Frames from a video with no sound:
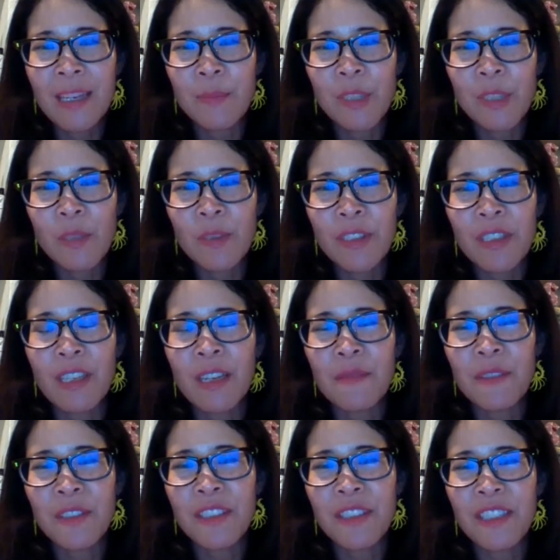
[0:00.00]
It was a
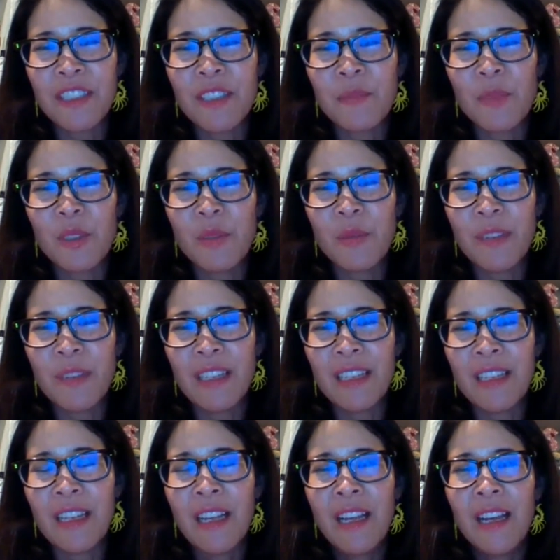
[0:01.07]
conversation between
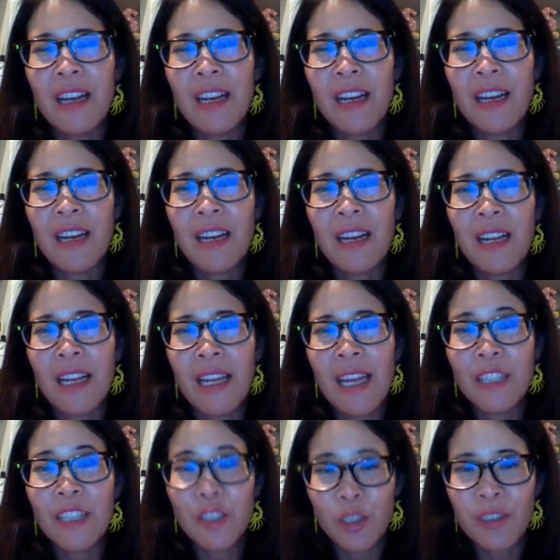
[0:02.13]
a
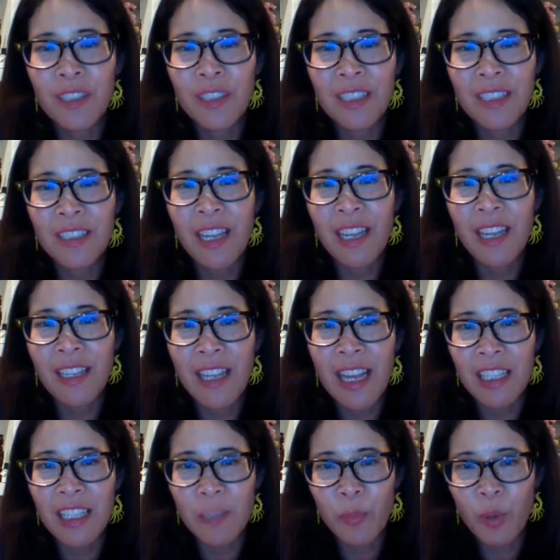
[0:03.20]
journalist and Natalie
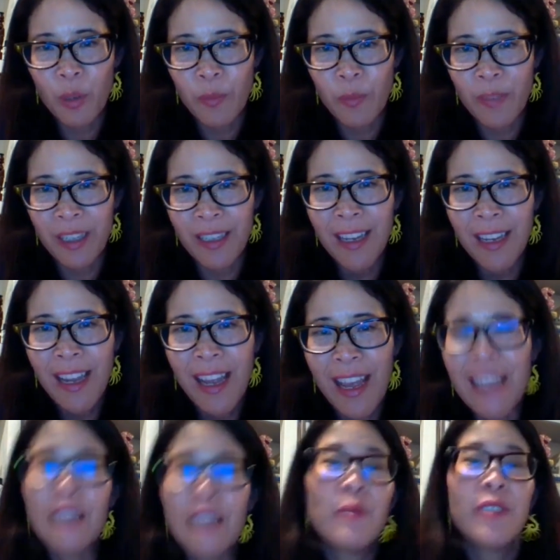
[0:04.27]
Portman, and it
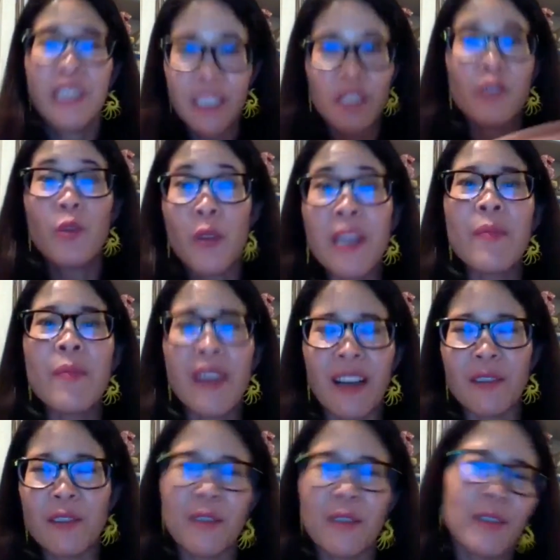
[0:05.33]
was just through email.
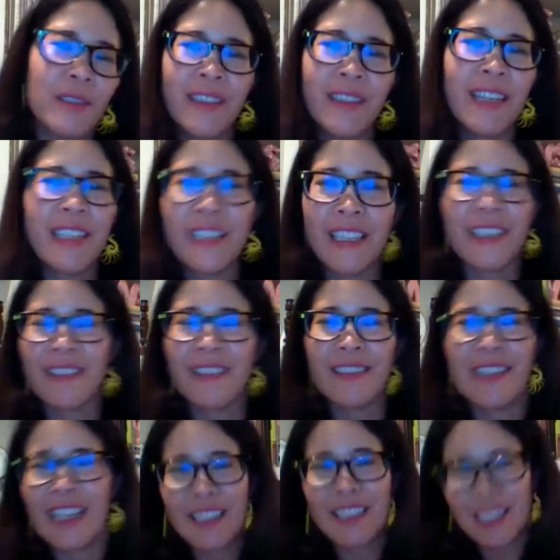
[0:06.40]
So they did it. They
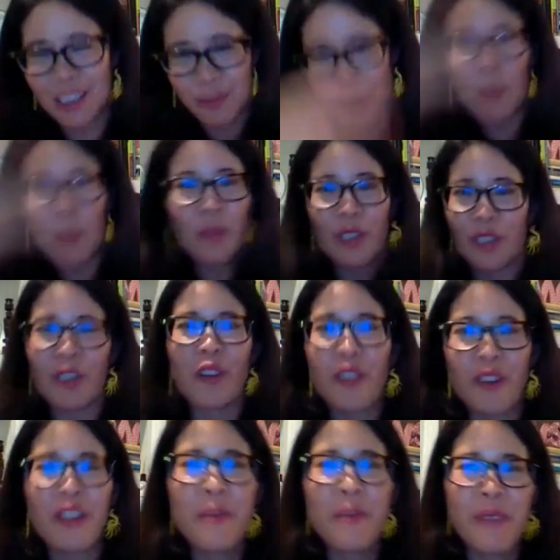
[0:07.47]
just published all their
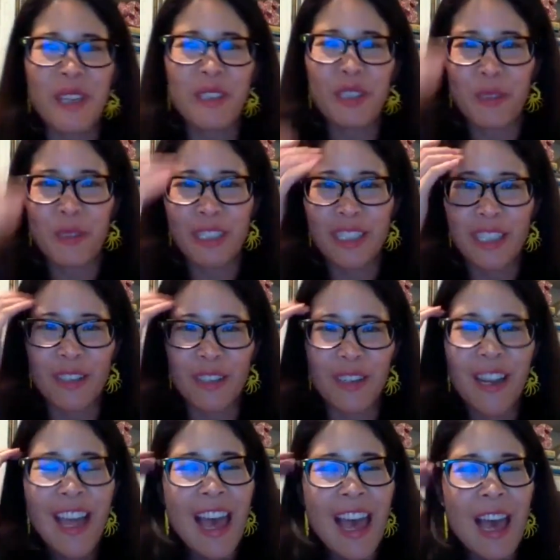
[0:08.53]
emails to each other.
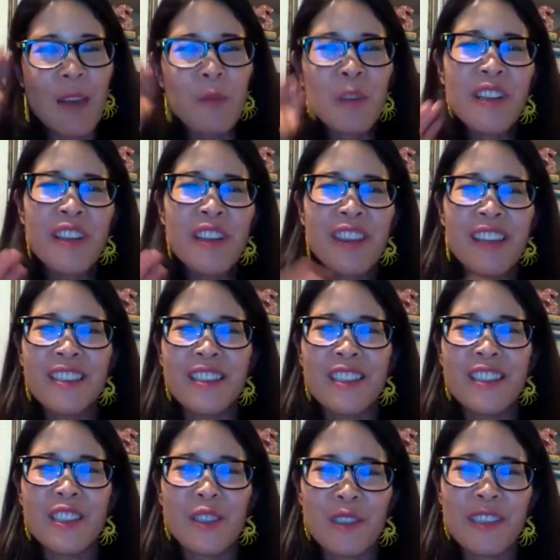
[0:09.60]
And one of the things the
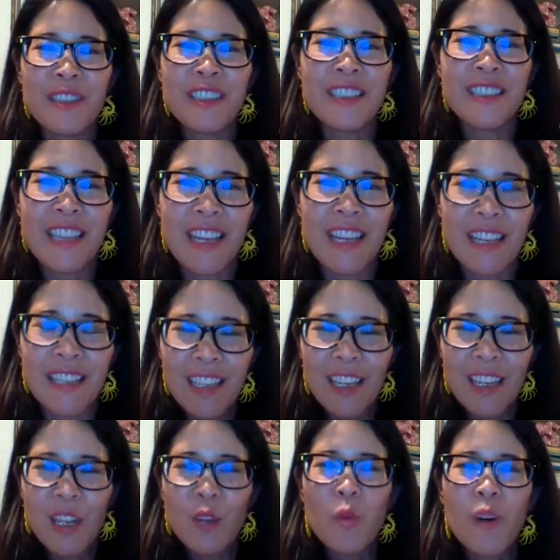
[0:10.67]
journalist said
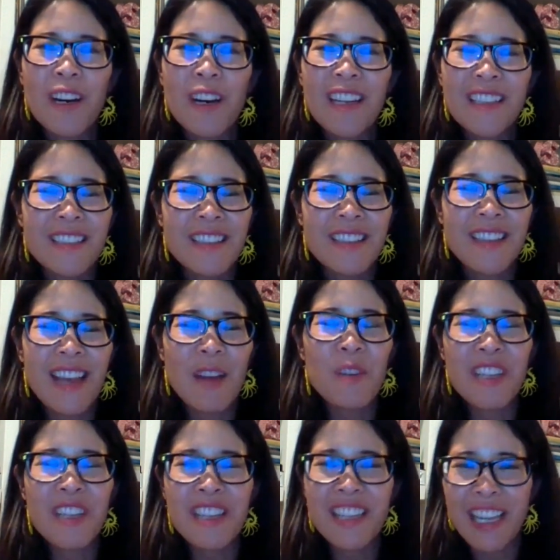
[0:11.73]
was that one of the
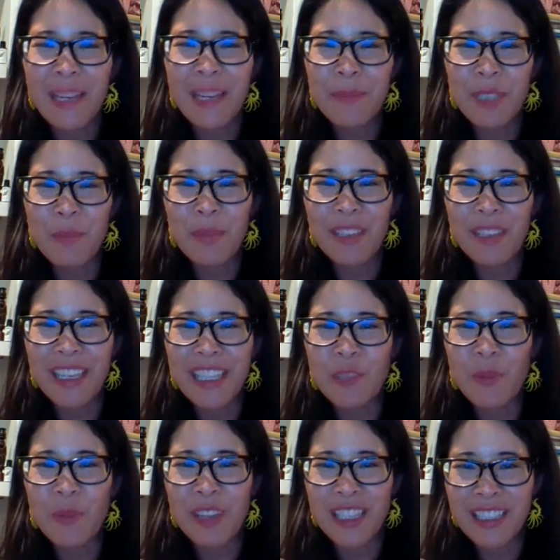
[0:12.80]
games he plays with
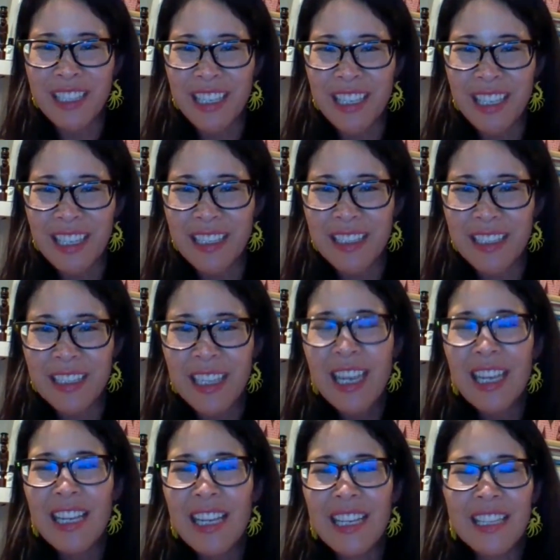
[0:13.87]
his kids
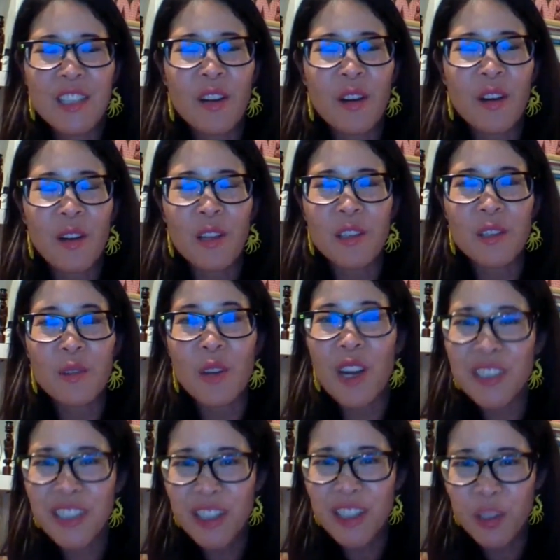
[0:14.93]
is called Crossing the
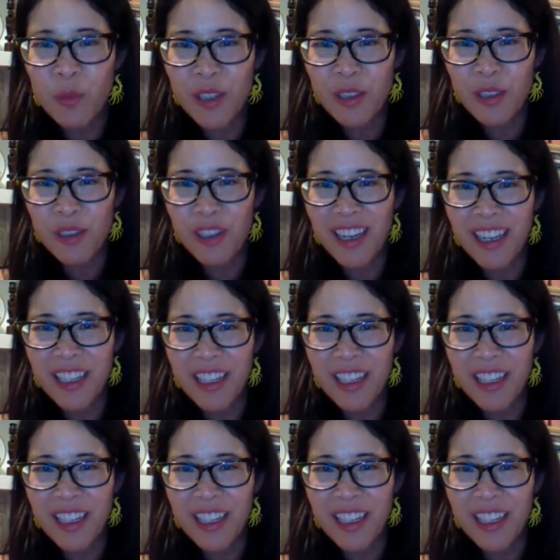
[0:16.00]
Wonder Line.